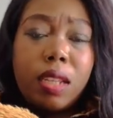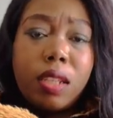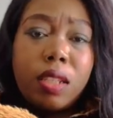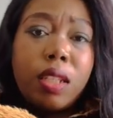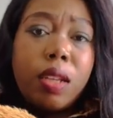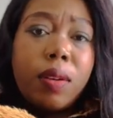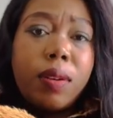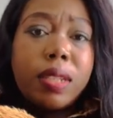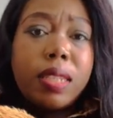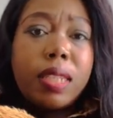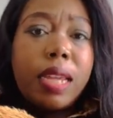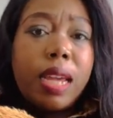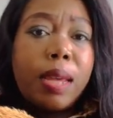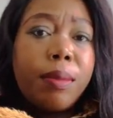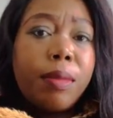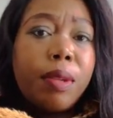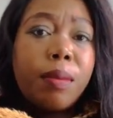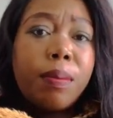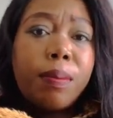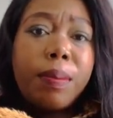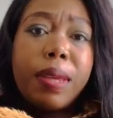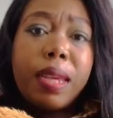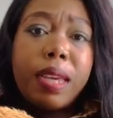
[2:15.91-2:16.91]
So I was
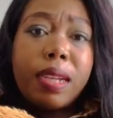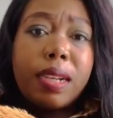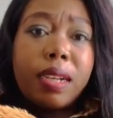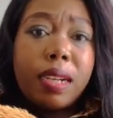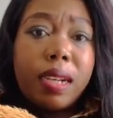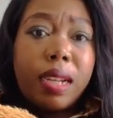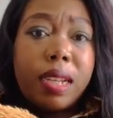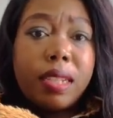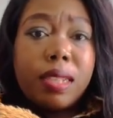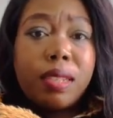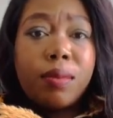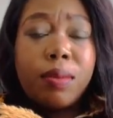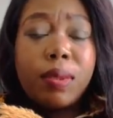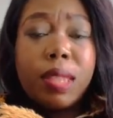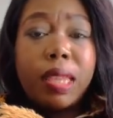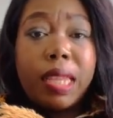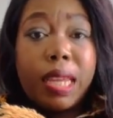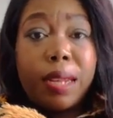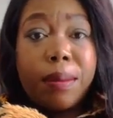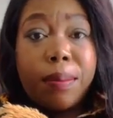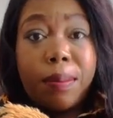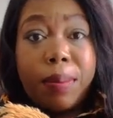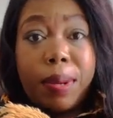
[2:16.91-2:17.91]
coming back, right, with
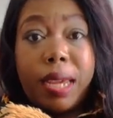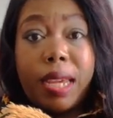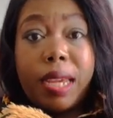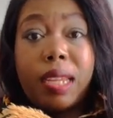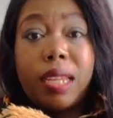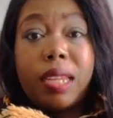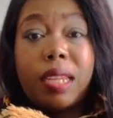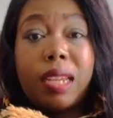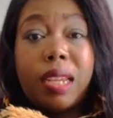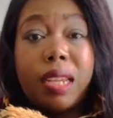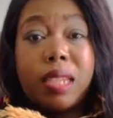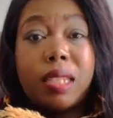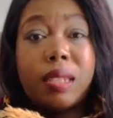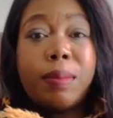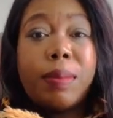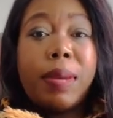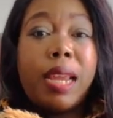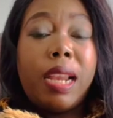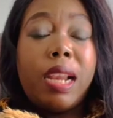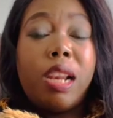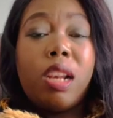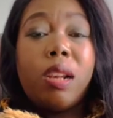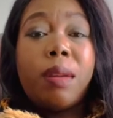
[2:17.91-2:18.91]
that bag. It has
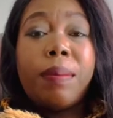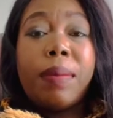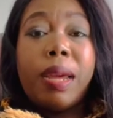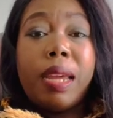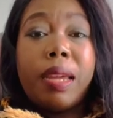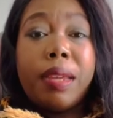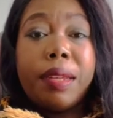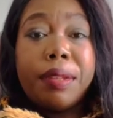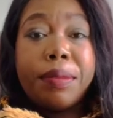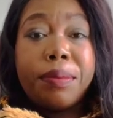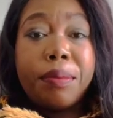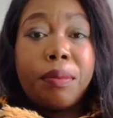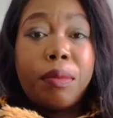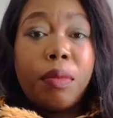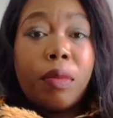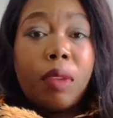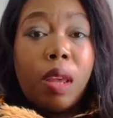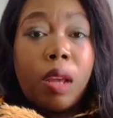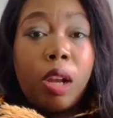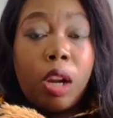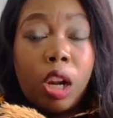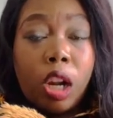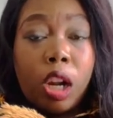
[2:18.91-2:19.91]
my
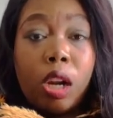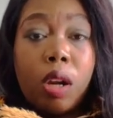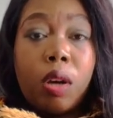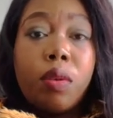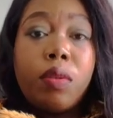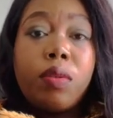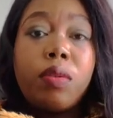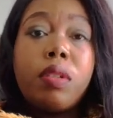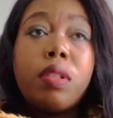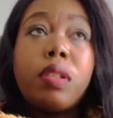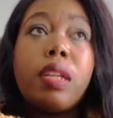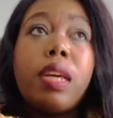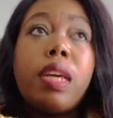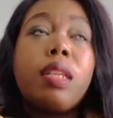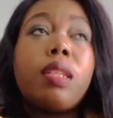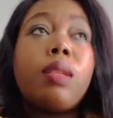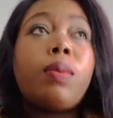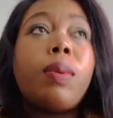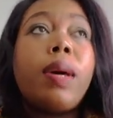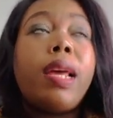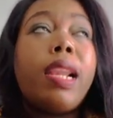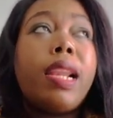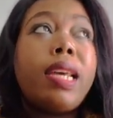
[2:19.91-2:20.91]
clothes
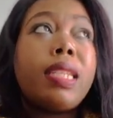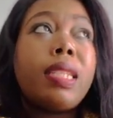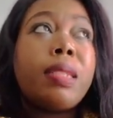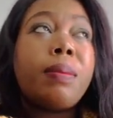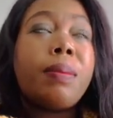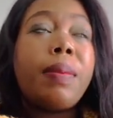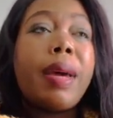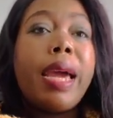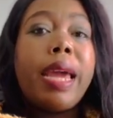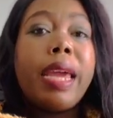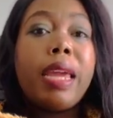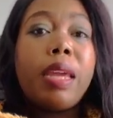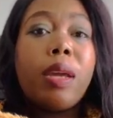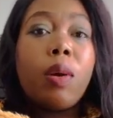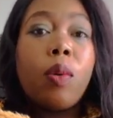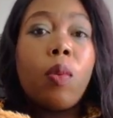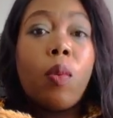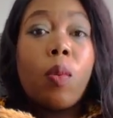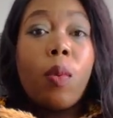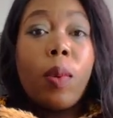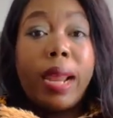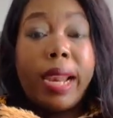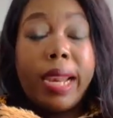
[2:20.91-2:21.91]
as well as my
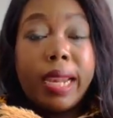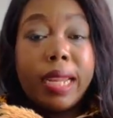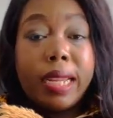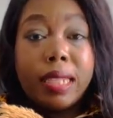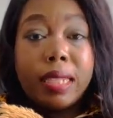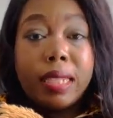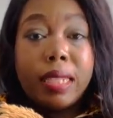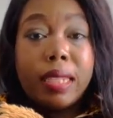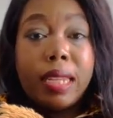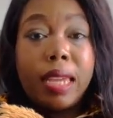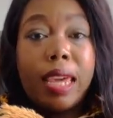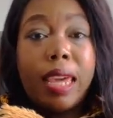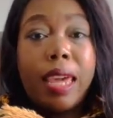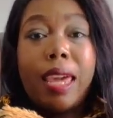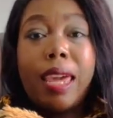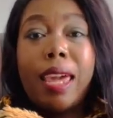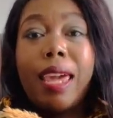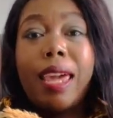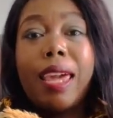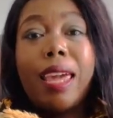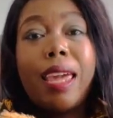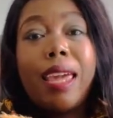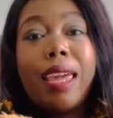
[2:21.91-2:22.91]
wallet.
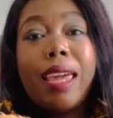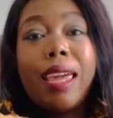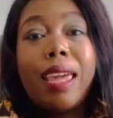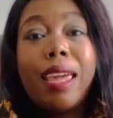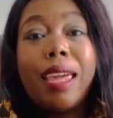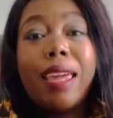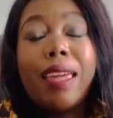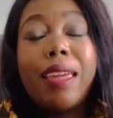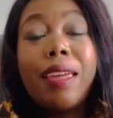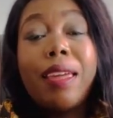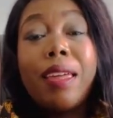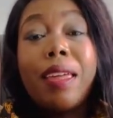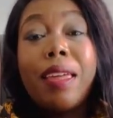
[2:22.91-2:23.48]
Hey.